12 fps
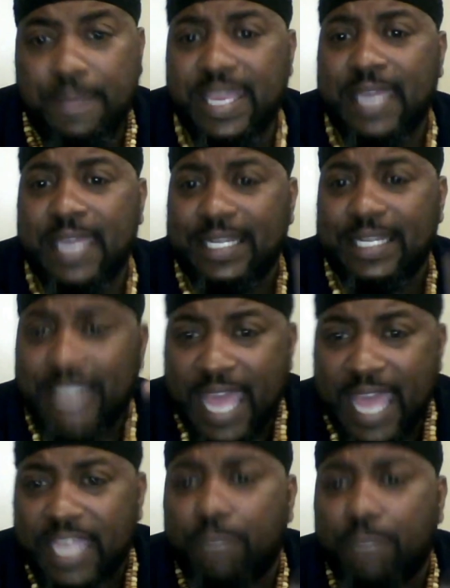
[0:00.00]
They began
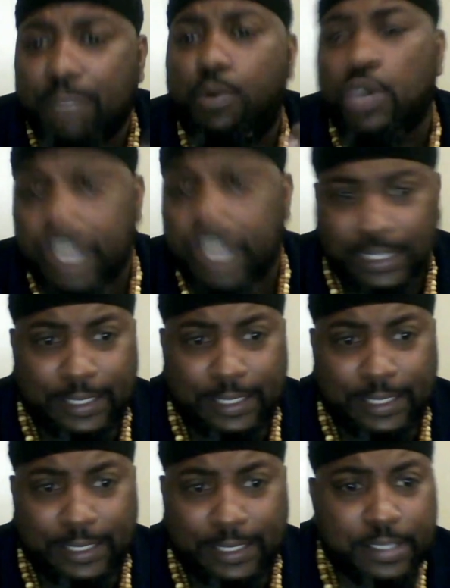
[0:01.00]
attacking abortion
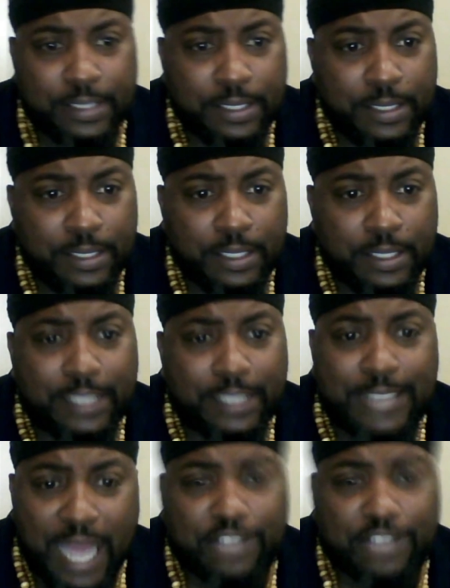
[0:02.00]
clinics and
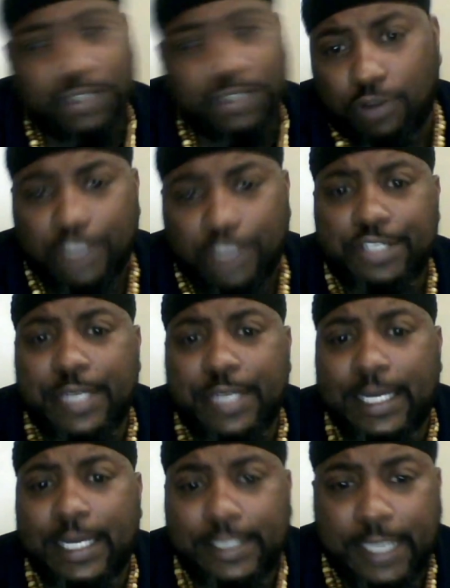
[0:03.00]
doctors across the
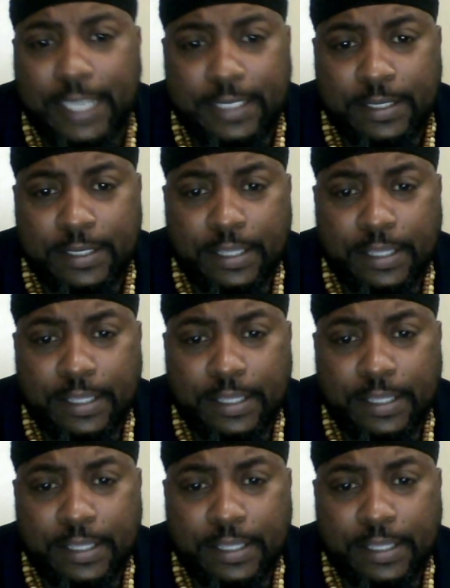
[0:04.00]
United States.